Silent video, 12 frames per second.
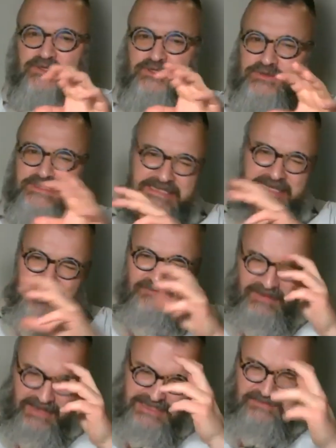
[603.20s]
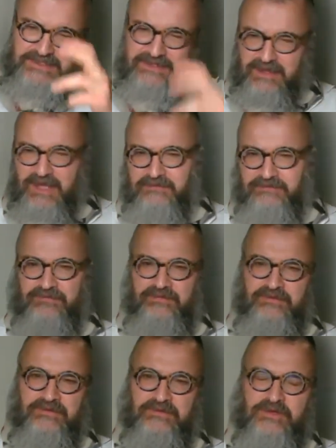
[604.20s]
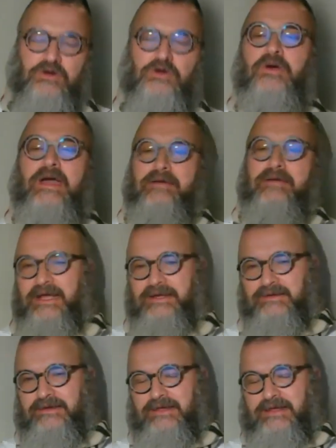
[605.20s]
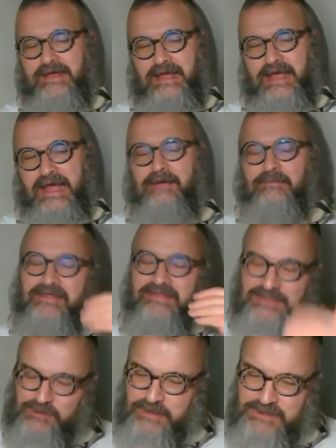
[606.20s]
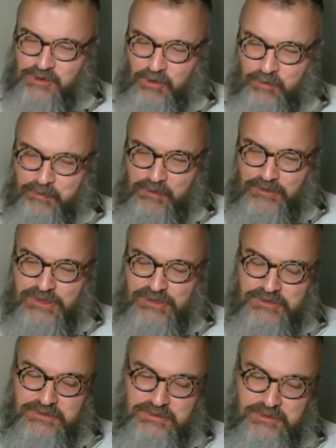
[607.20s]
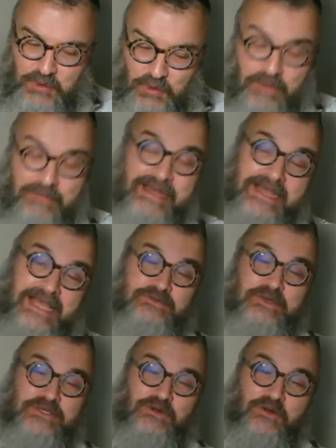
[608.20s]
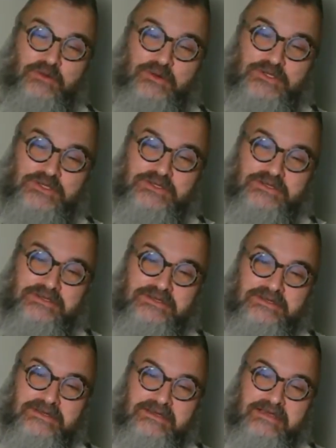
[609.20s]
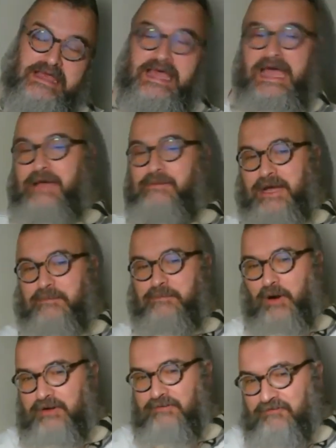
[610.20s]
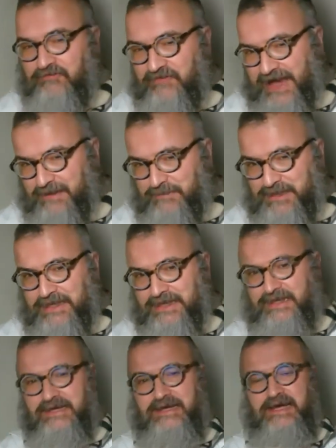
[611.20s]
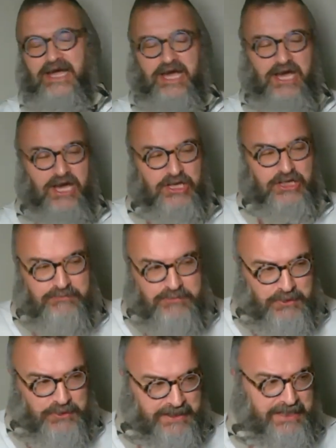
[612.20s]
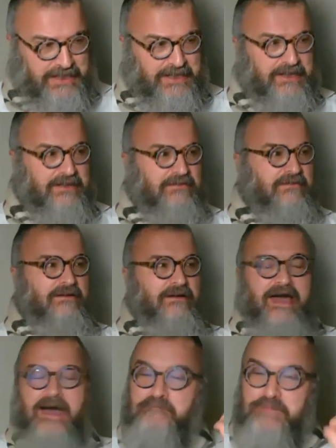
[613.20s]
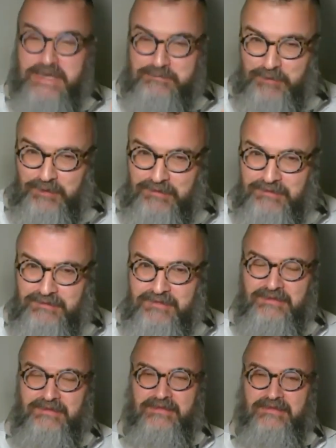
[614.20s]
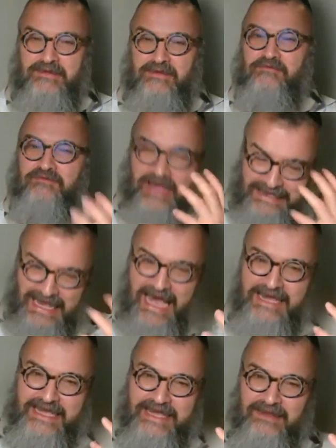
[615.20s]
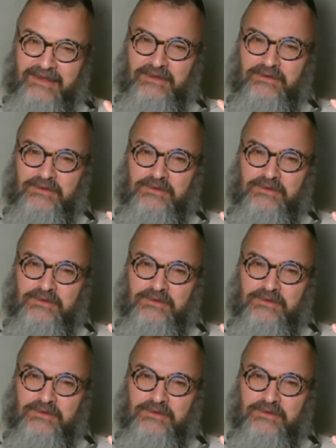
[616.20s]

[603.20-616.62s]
but two distinct philosophies of life. Who am I? Am I this week's Torah portion, or am I next week's Torah portion? Am I a part of a family, a community, a people, vayakel,